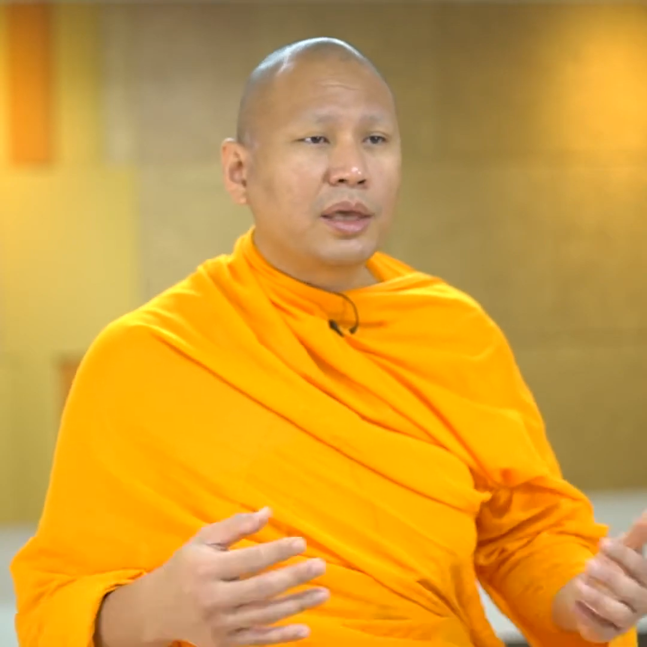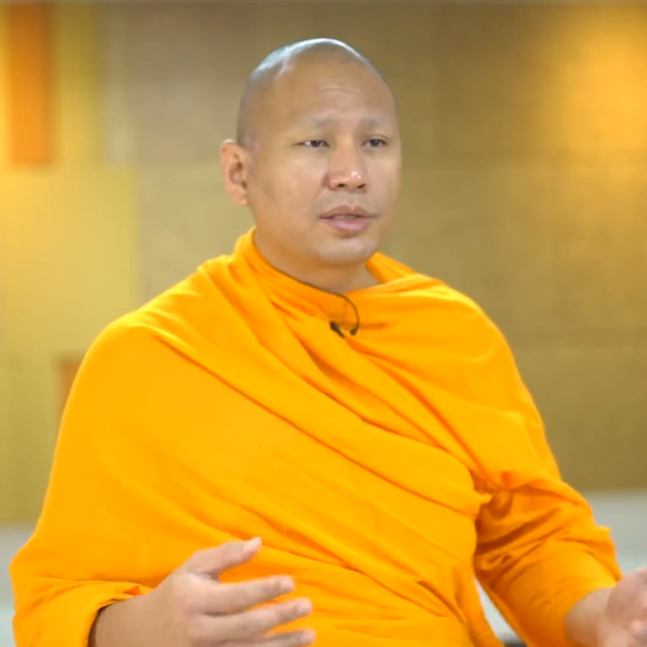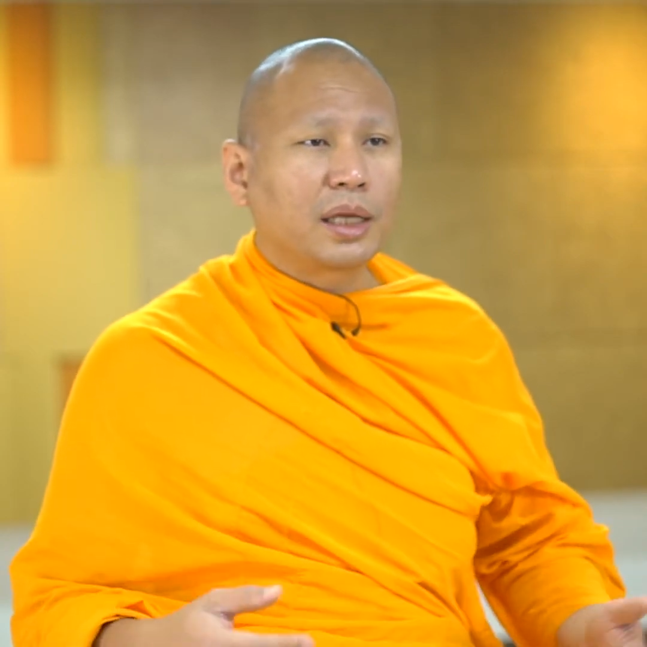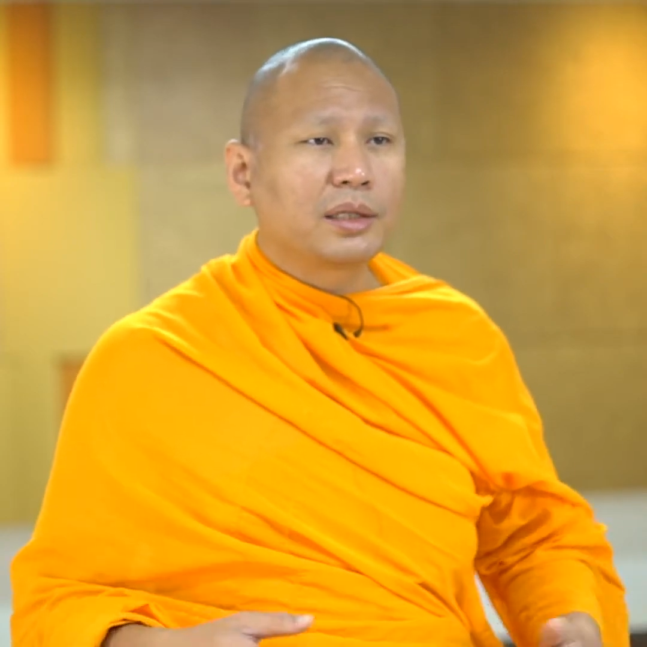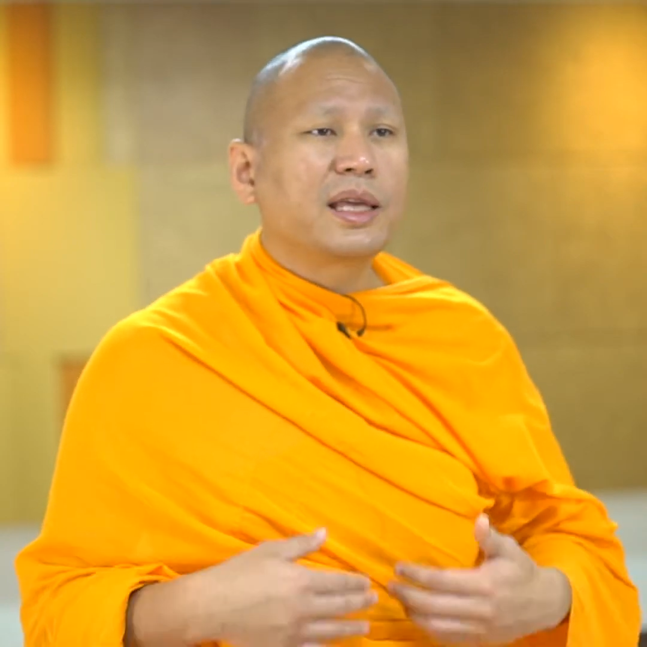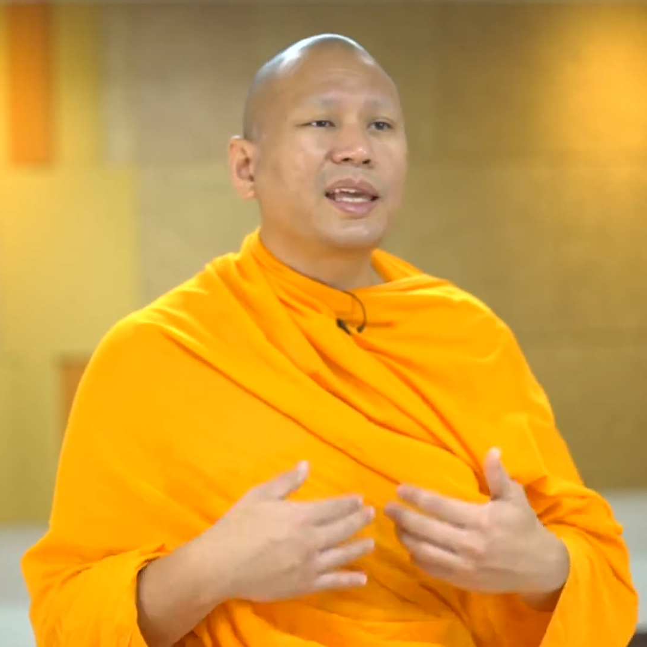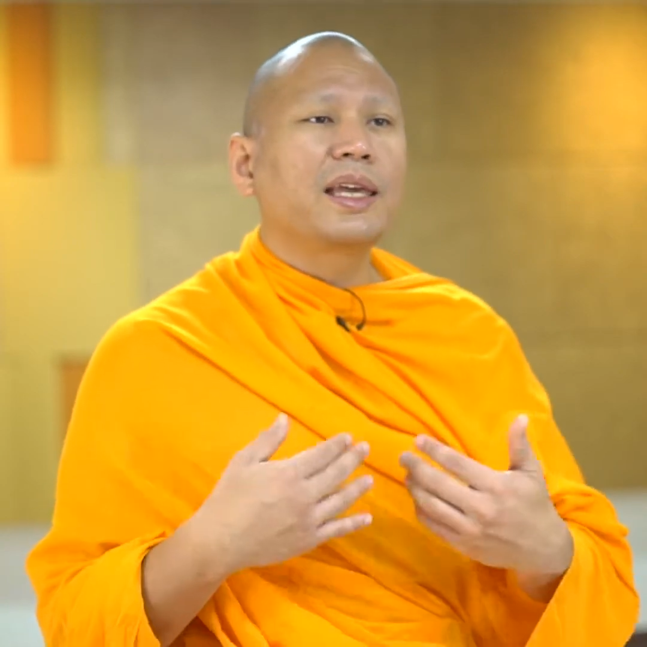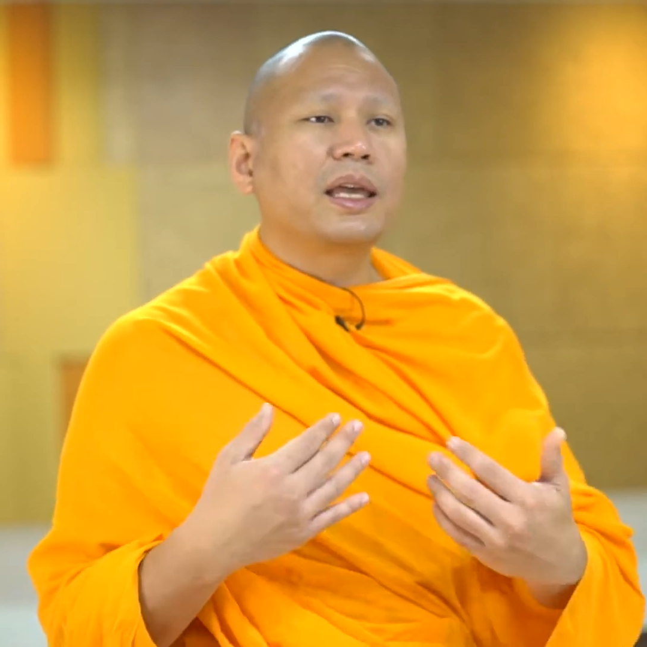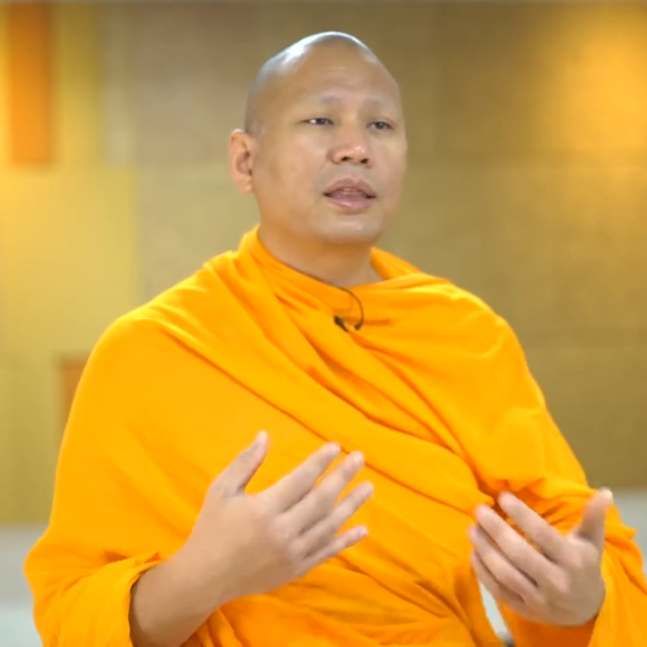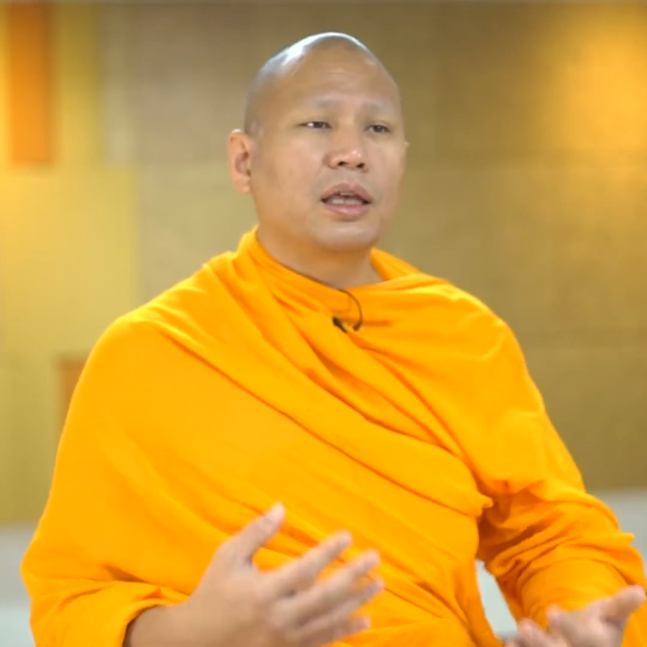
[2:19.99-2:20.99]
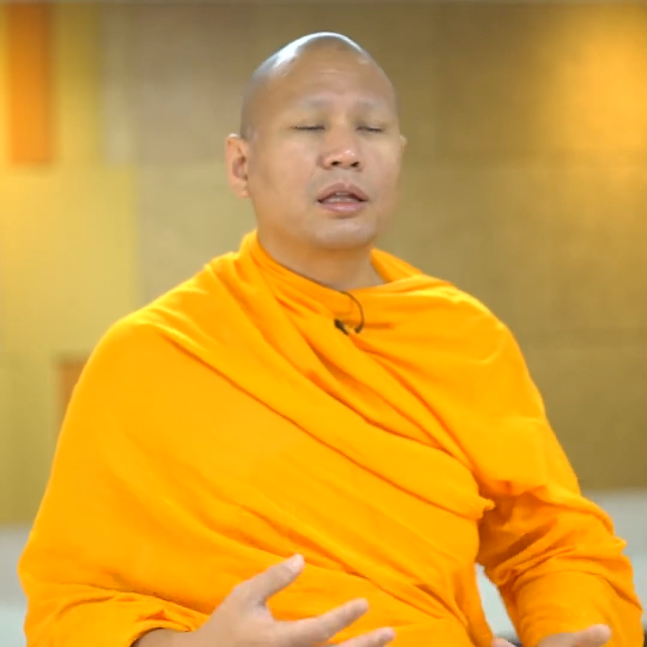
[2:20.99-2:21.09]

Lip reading: and start taking in the